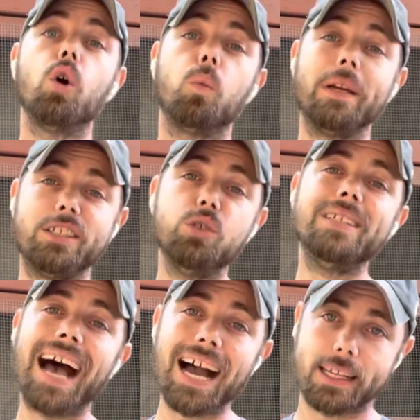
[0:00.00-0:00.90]
We do
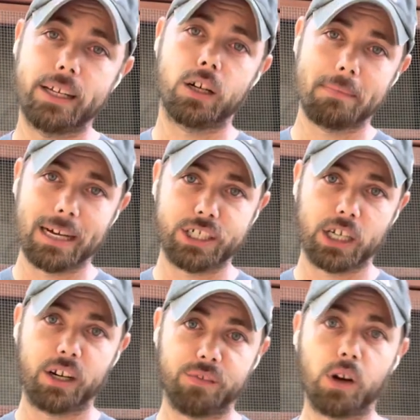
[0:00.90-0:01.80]
not here at
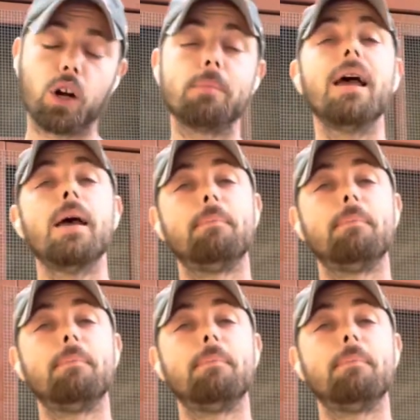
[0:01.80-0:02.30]
Myshire Farm